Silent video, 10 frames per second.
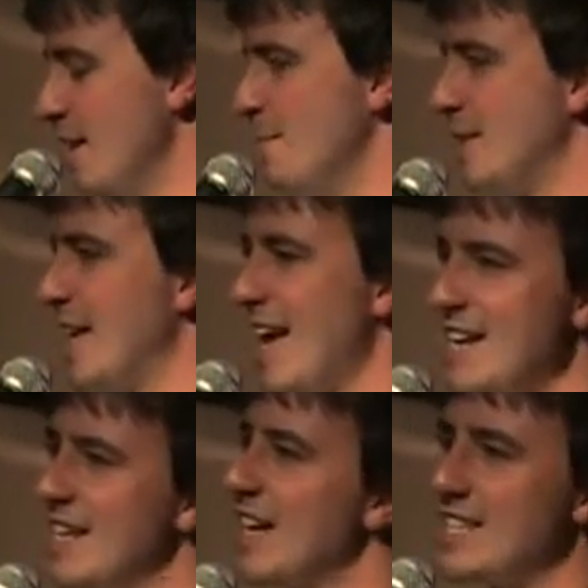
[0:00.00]
But the
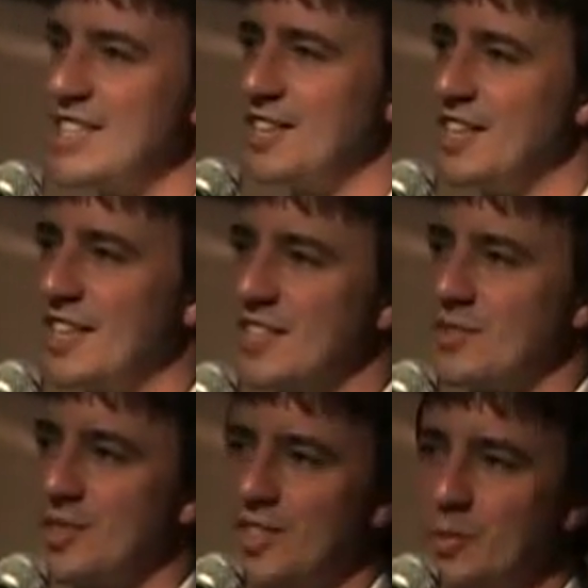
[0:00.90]
ending I still think is
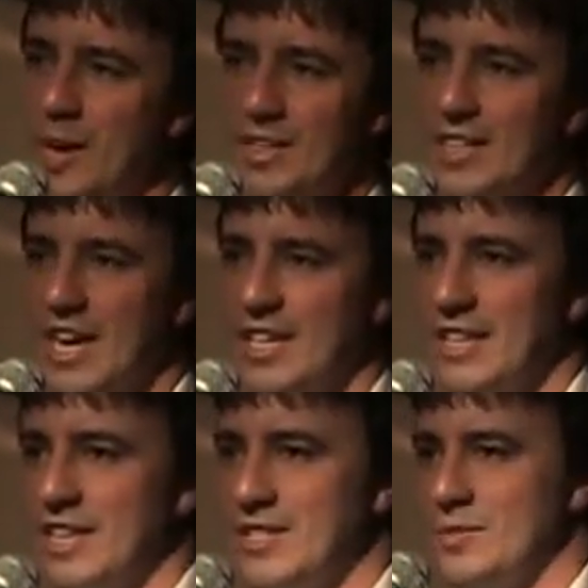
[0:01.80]
really well
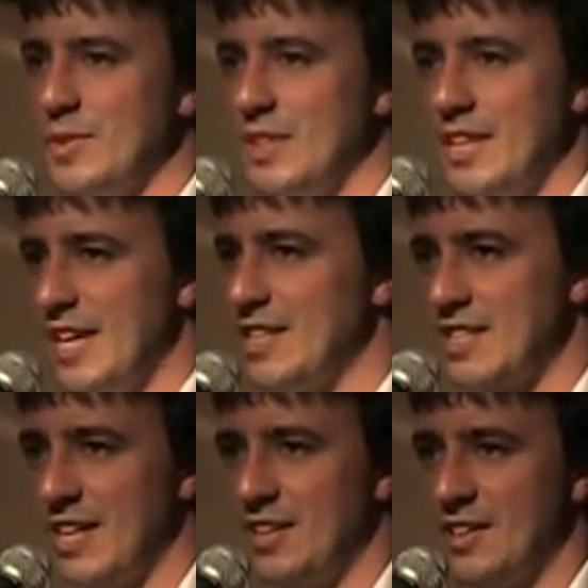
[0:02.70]
done. It's really kind of
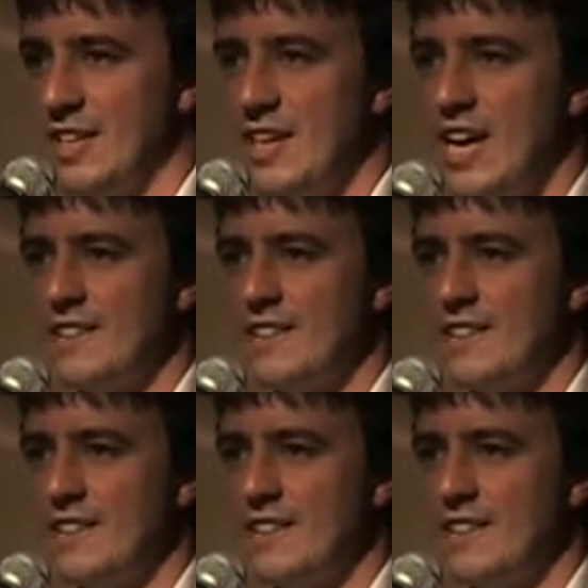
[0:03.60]
scary.